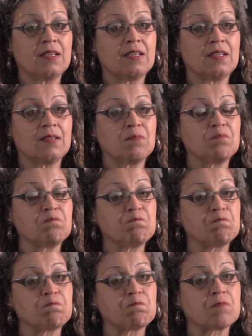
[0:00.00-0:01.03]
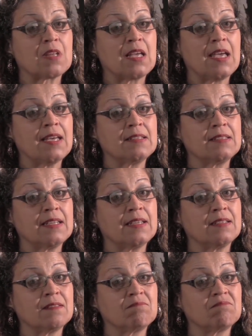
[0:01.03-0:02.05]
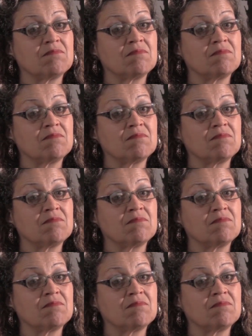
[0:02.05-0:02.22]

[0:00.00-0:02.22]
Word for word: Um, and then